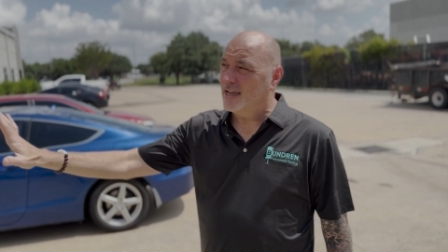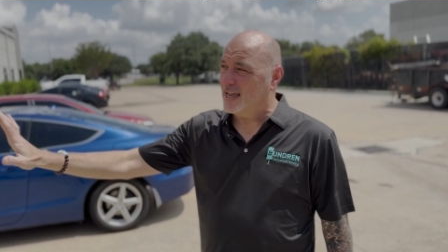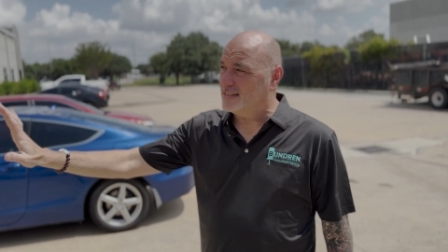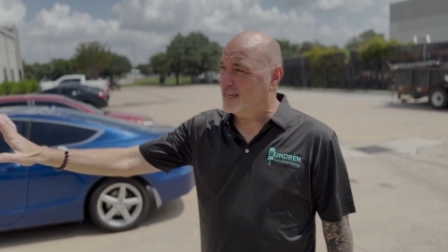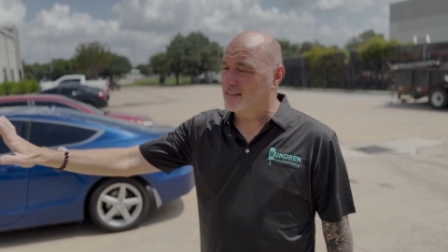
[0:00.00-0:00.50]

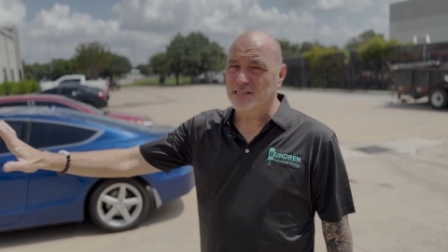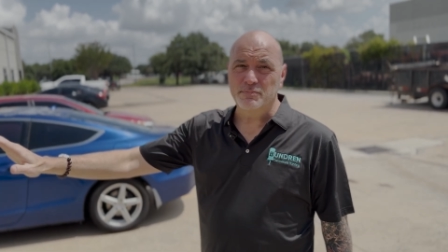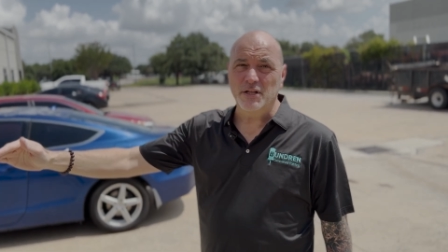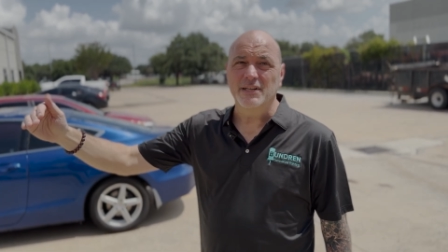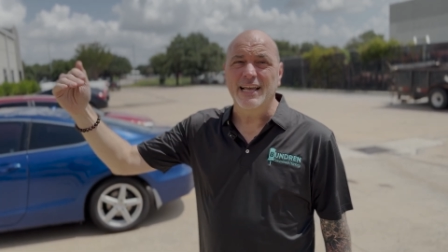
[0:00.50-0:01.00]
and take this
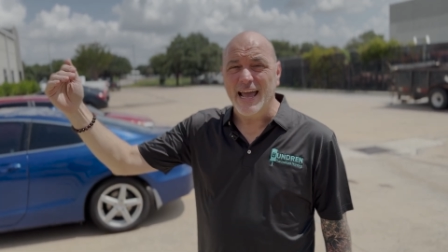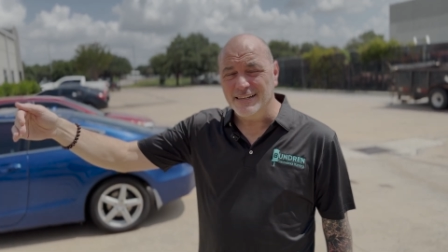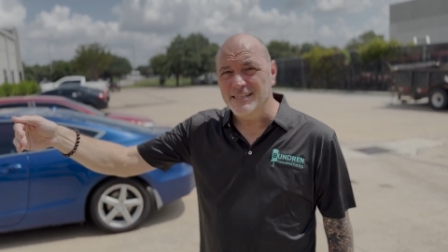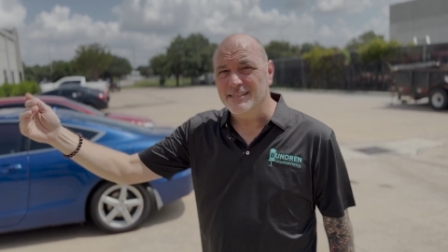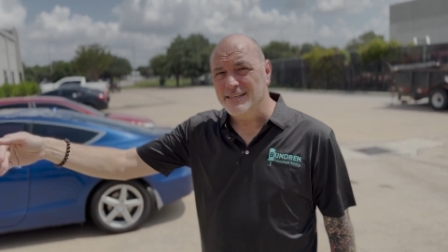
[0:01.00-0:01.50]
building
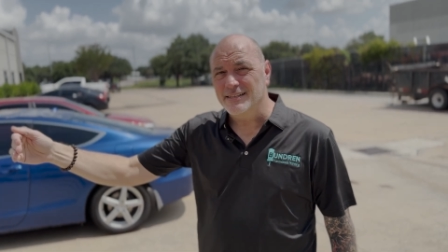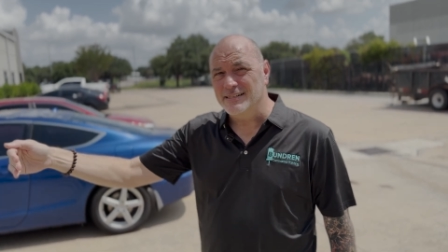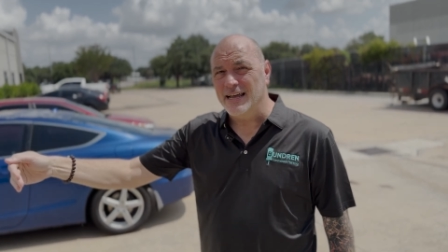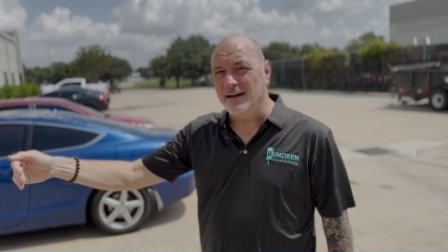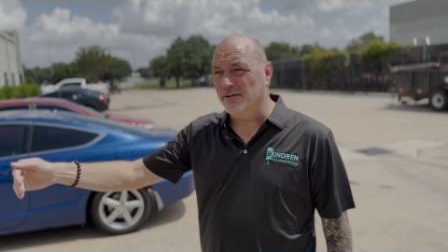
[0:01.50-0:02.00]
as it
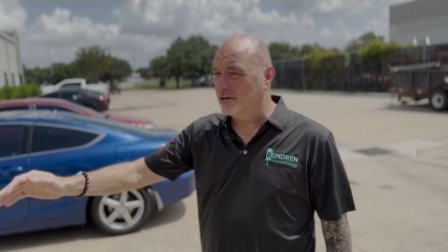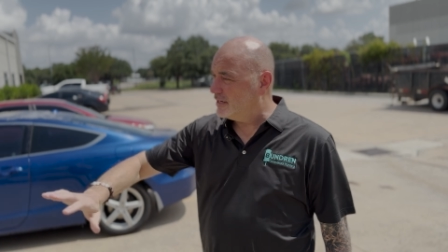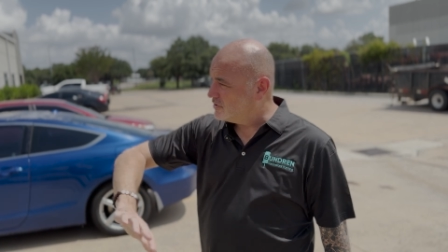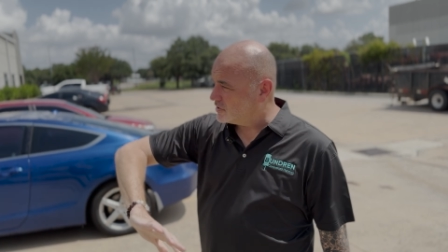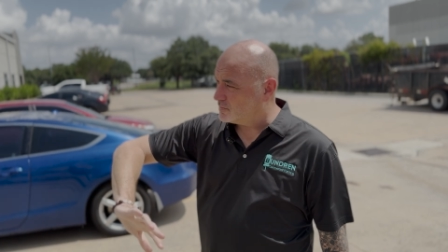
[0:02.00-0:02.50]
sits now,
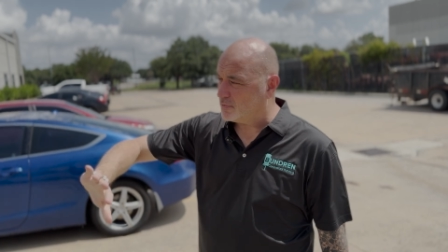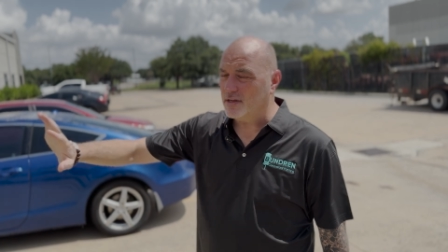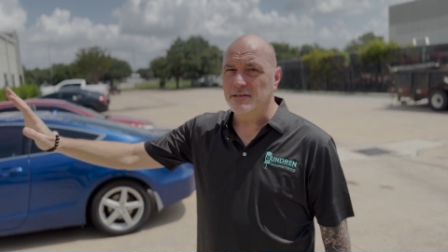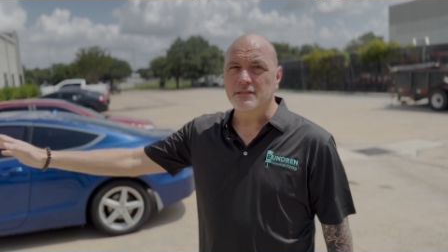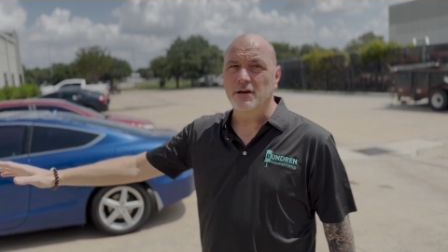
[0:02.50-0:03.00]
just
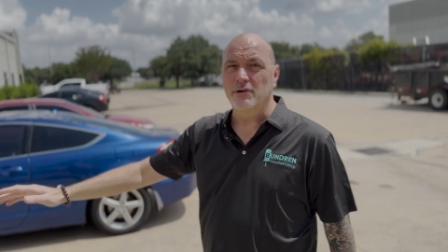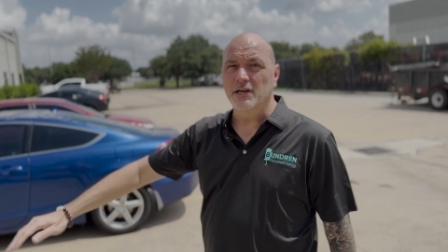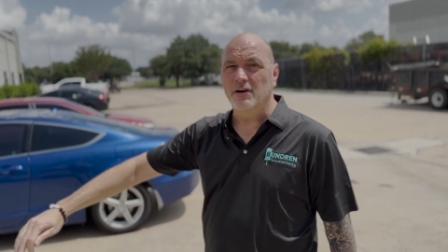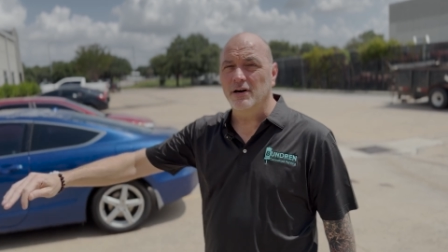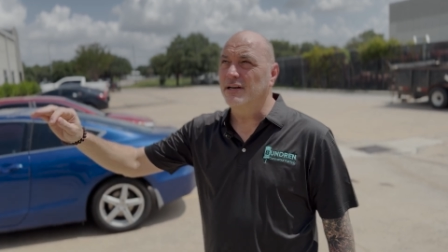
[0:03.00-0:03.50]
spray this
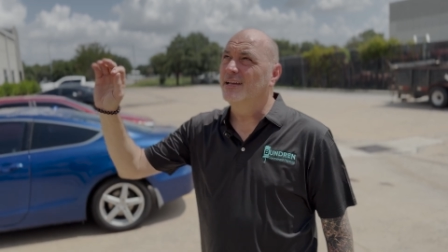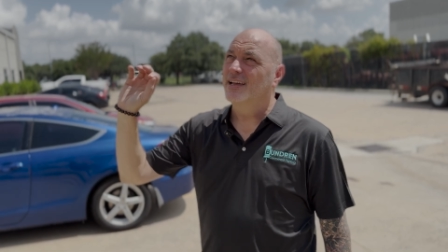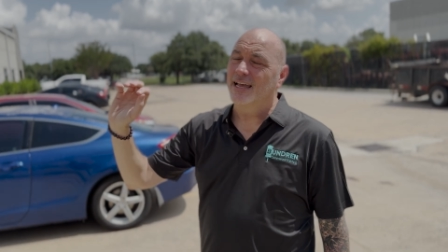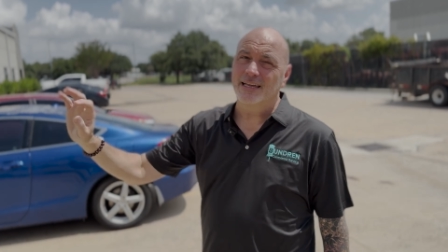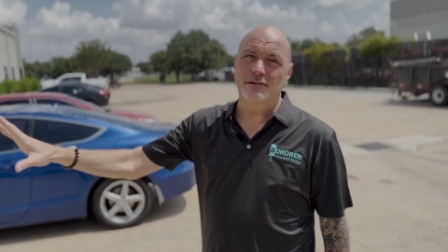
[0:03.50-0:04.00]
coating on
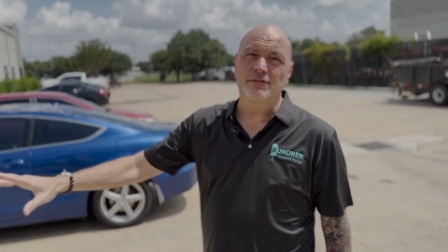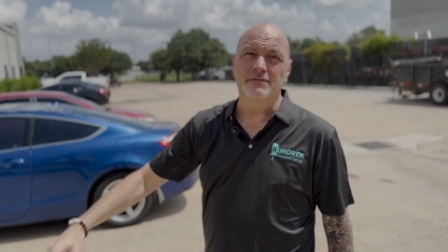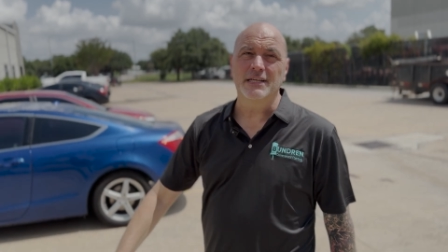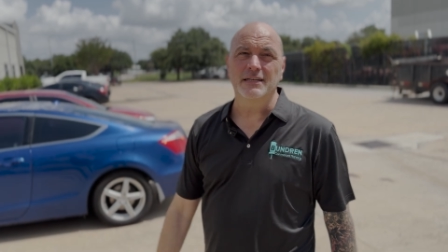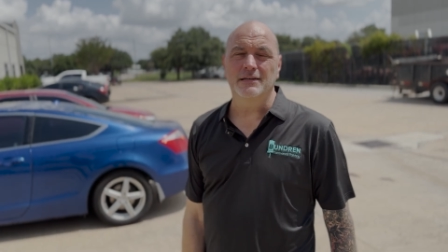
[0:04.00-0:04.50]
and get a
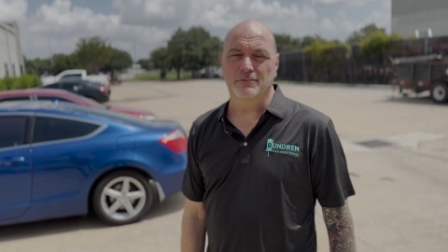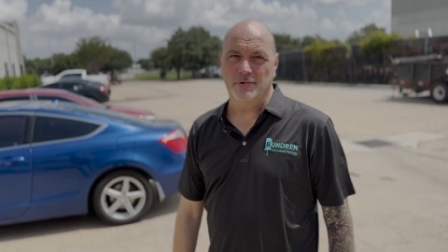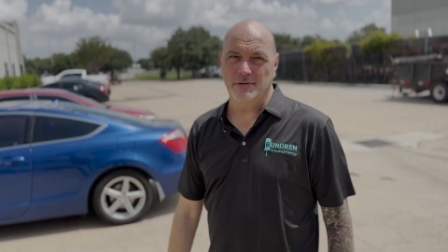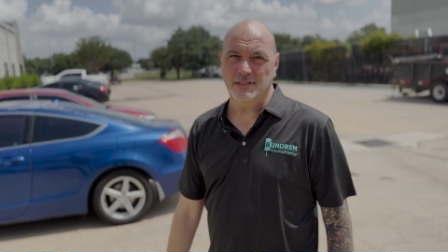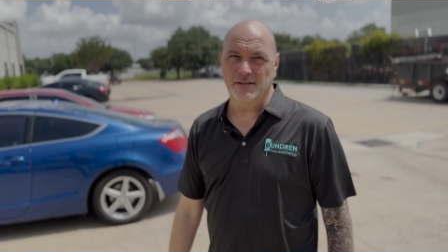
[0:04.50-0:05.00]
15-year
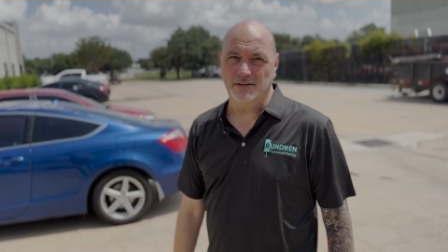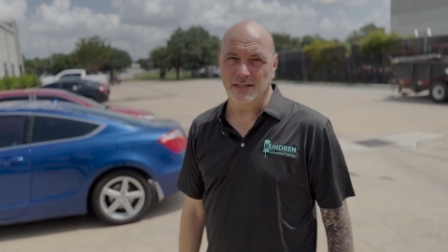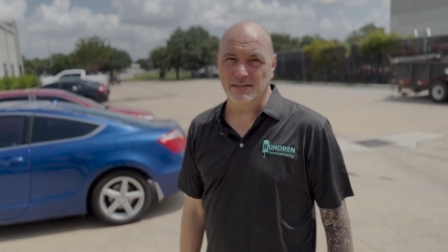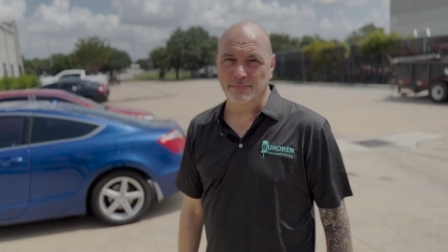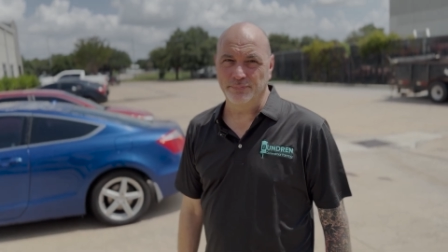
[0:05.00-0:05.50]
warranty on
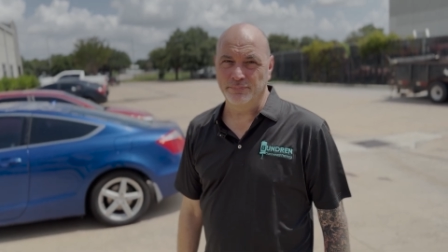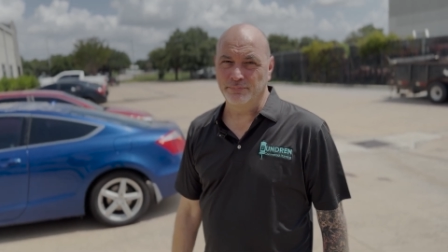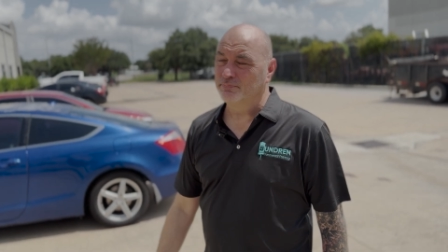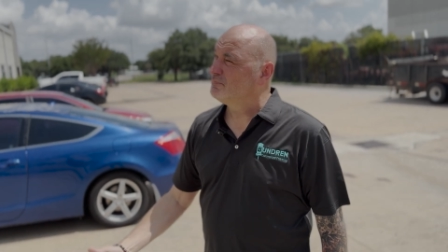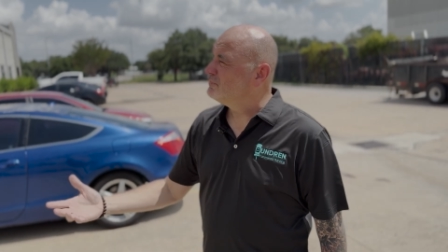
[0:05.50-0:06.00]
it.
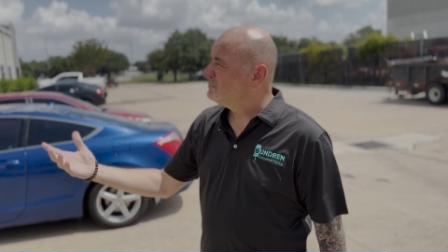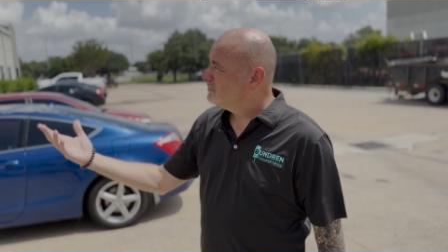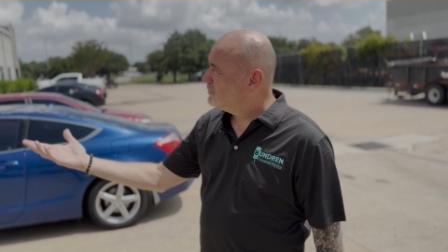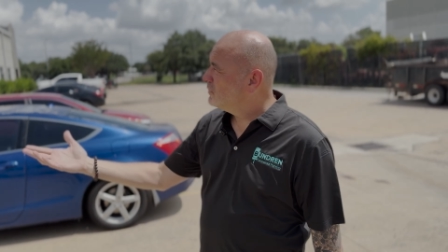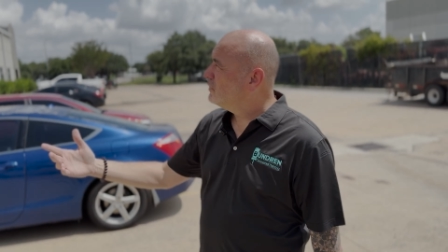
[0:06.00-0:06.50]

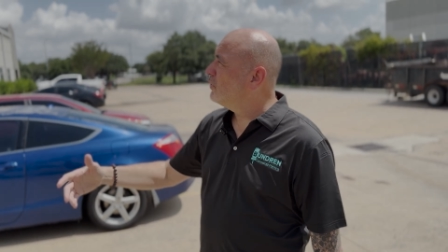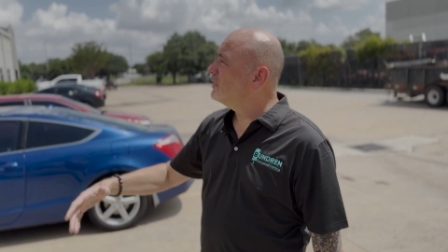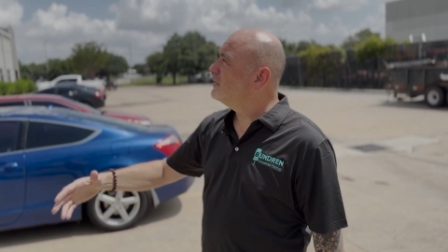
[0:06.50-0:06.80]
Or